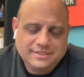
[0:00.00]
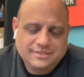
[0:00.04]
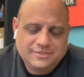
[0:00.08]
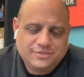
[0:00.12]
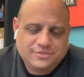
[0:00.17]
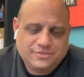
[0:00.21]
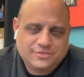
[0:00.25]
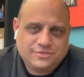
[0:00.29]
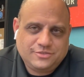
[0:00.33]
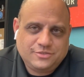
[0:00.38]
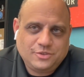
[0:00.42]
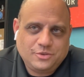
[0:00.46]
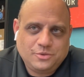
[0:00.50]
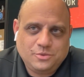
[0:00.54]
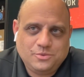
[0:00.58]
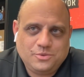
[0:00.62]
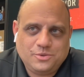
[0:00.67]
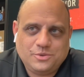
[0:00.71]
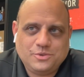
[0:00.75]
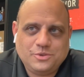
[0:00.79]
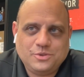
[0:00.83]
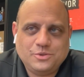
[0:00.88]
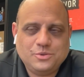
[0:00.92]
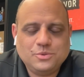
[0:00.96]
it's so
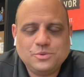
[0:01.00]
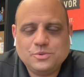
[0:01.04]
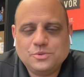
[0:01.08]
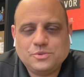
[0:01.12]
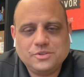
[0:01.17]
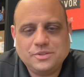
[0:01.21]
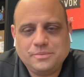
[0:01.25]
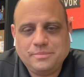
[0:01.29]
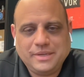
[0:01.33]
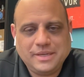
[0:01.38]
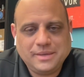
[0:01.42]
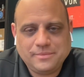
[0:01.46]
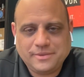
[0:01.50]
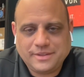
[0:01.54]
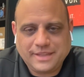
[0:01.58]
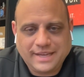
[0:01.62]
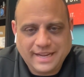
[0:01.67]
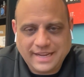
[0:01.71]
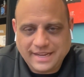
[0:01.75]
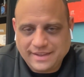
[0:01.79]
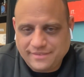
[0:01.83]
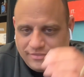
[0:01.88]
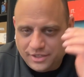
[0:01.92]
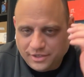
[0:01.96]
cool to be able to
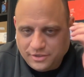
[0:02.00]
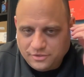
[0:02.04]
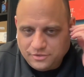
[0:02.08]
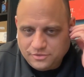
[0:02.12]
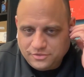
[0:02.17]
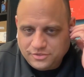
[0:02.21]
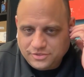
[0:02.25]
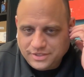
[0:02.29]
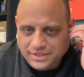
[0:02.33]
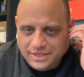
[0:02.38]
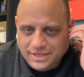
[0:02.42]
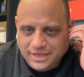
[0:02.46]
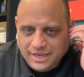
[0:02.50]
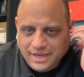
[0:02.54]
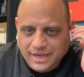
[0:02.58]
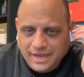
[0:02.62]
have those.